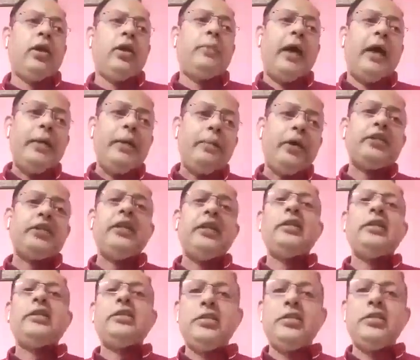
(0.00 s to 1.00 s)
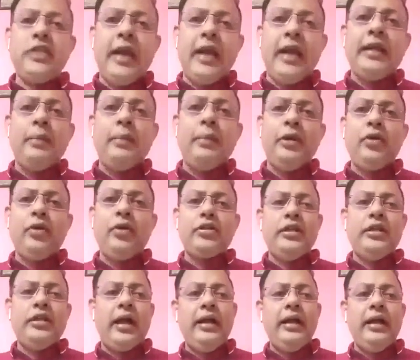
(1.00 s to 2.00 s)
or bypassing China because
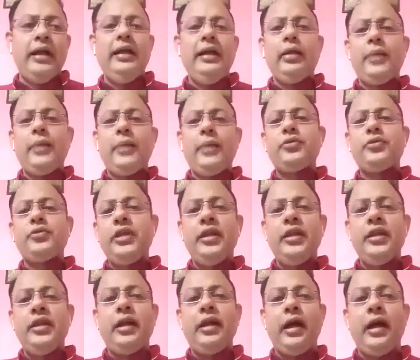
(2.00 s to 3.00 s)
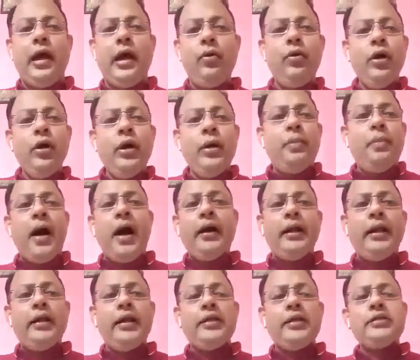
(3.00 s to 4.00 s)
in earlier we have seen how
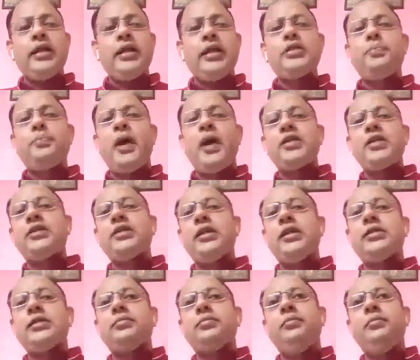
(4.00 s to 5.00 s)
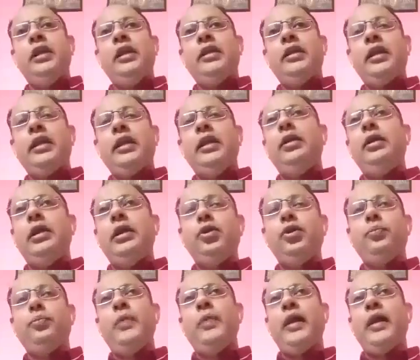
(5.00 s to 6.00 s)
Bangladesh just purchased military
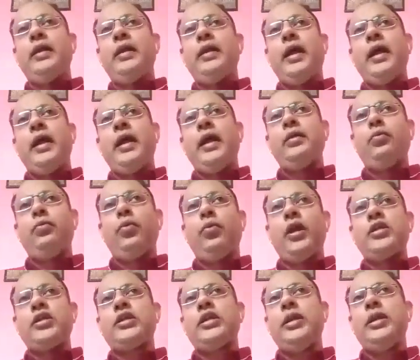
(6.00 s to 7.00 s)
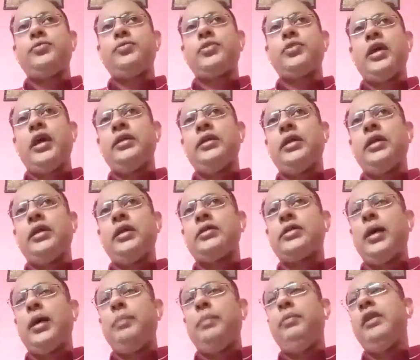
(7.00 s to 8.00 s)
equipment and warships and
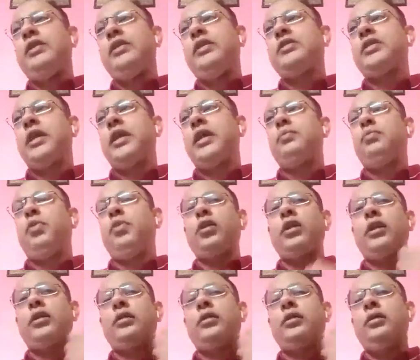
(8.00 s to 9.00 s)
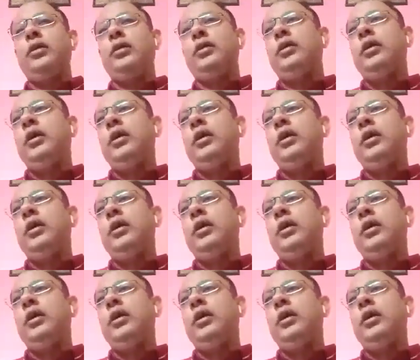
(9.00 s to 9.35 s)
submarines and modern